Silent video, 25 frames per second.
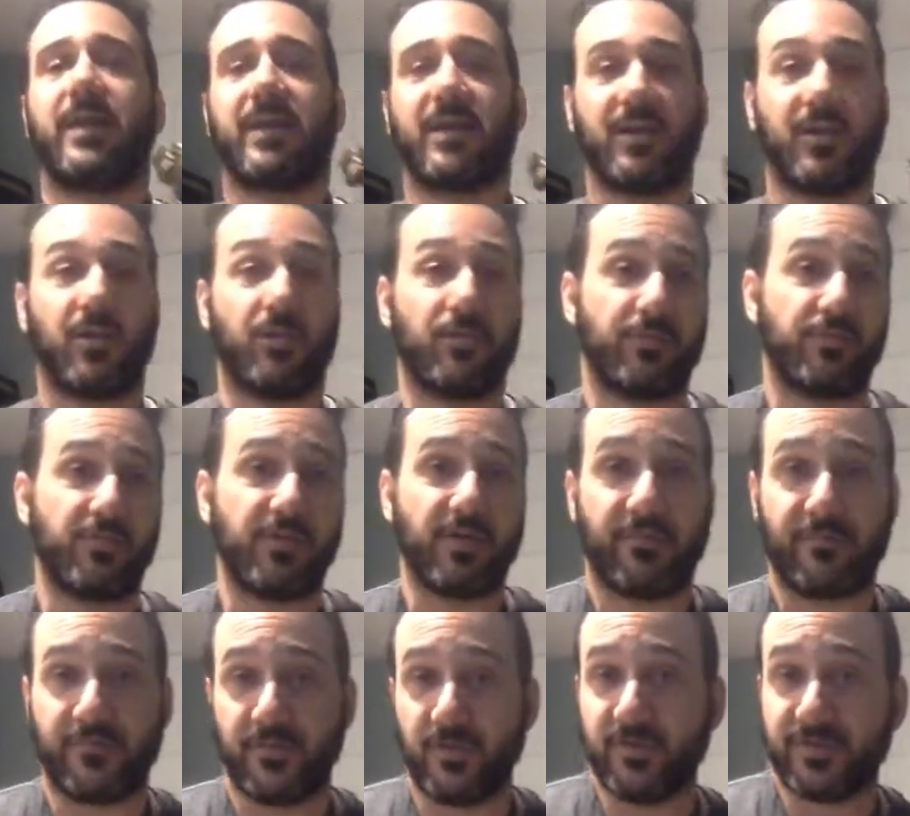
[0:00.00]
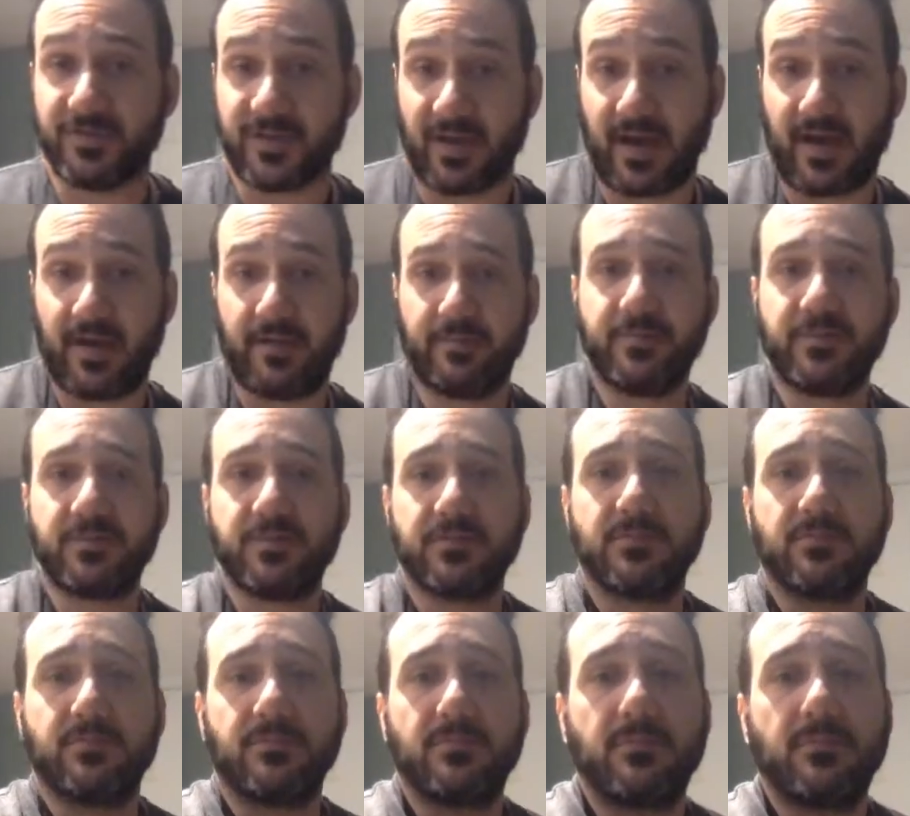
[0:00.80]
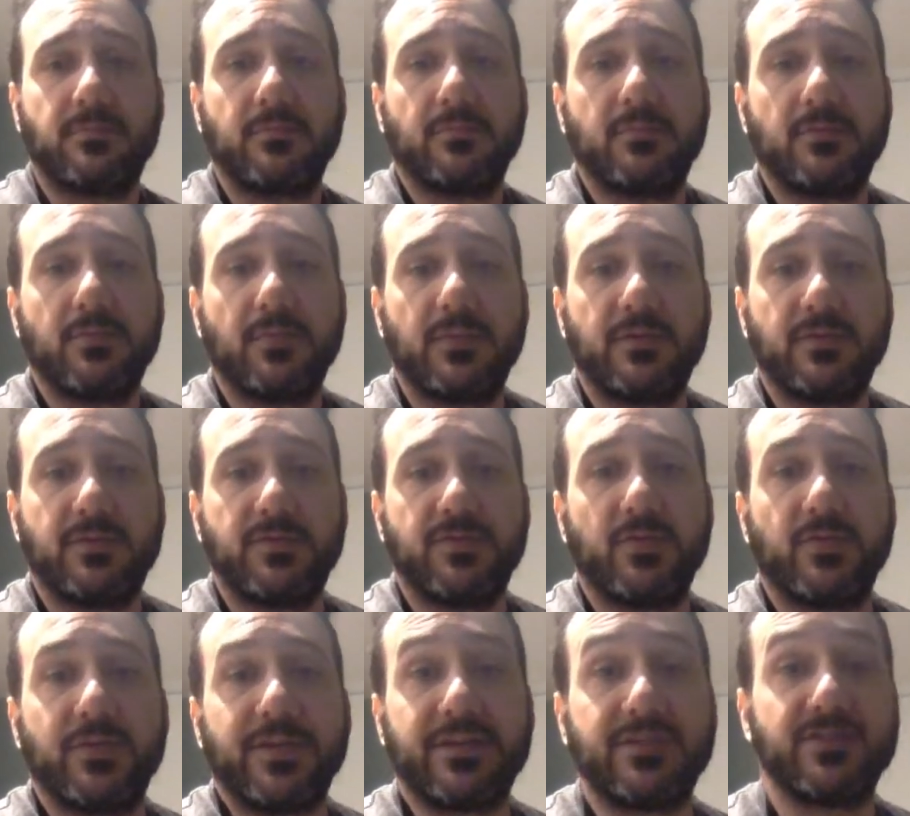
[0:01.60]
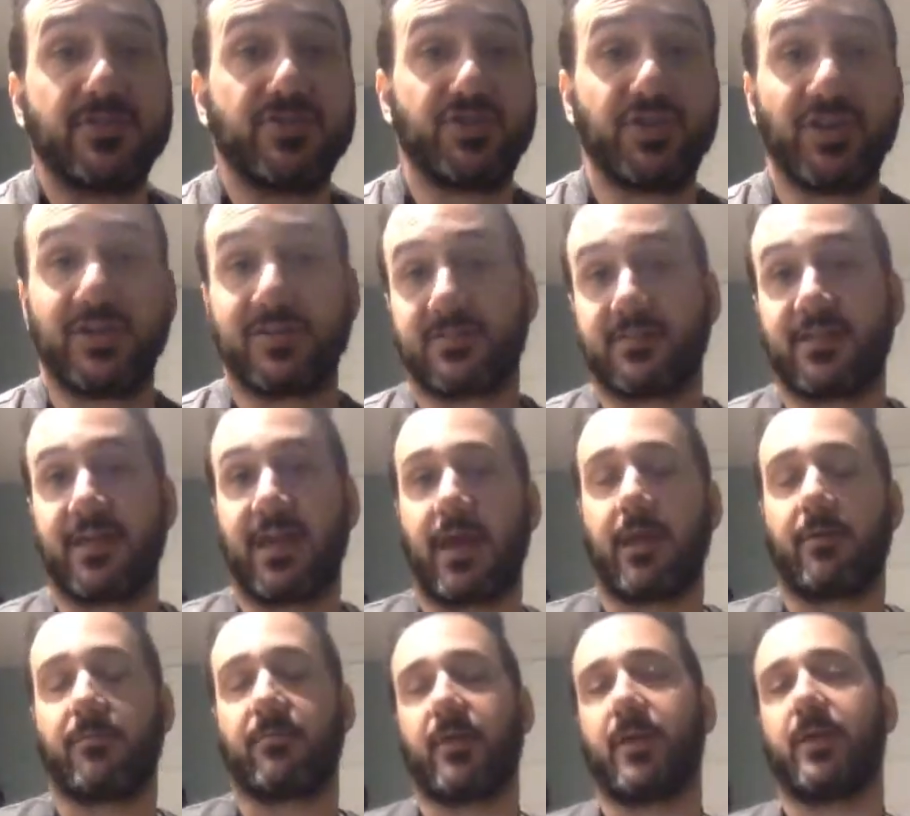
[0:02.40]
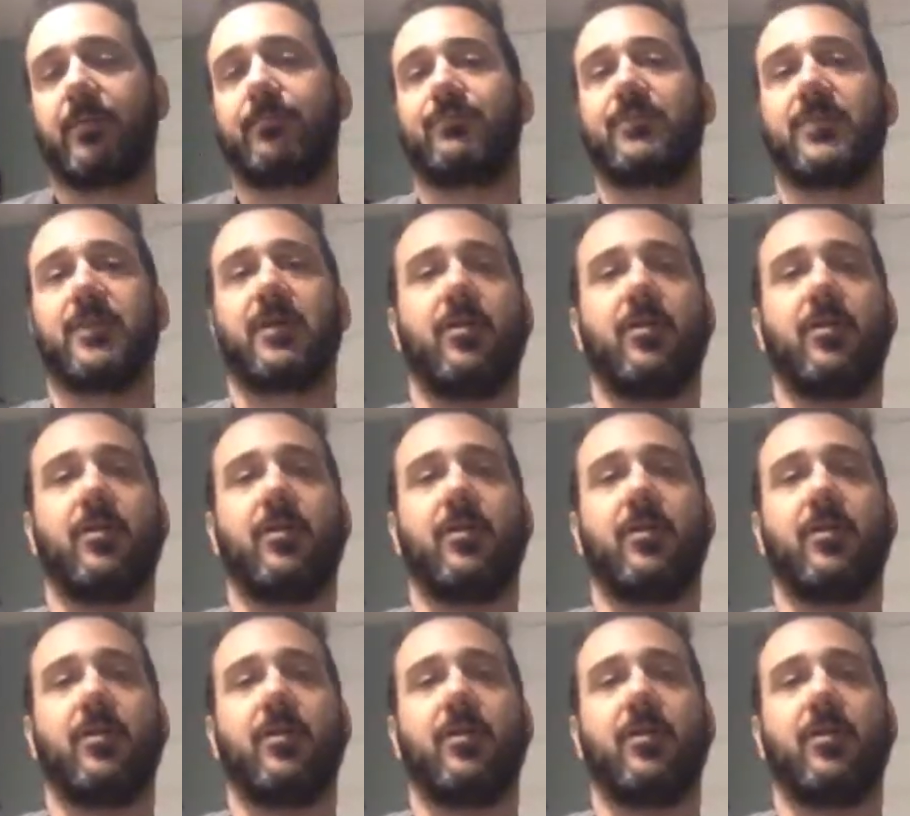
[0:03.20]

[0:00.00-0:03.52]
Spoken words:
Go through it a few times doing just that, right?